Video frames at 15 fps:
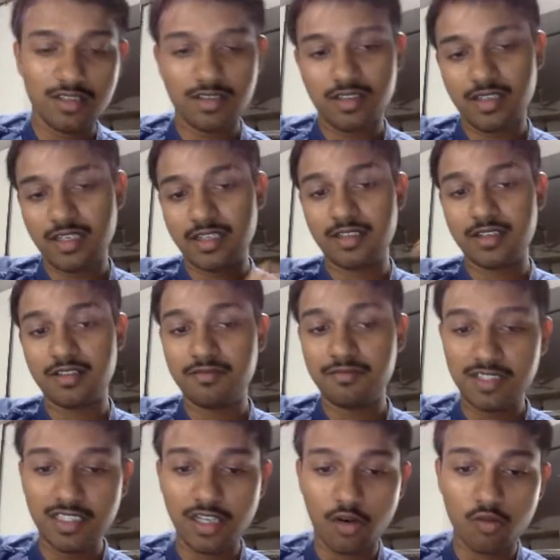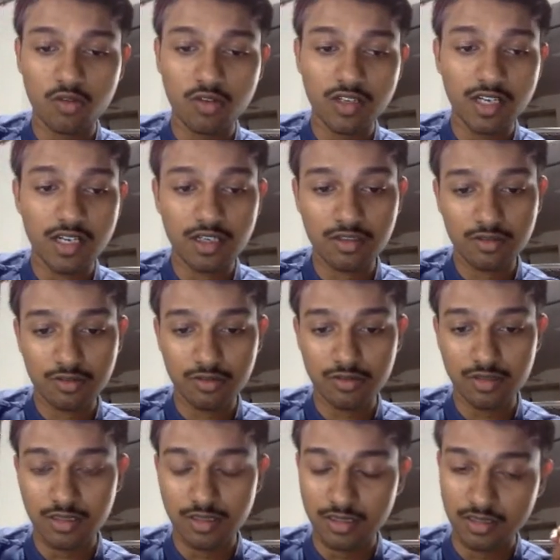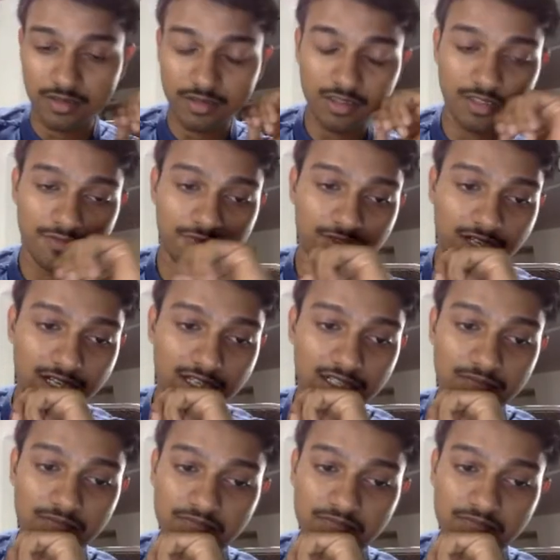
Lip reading: and we download that file,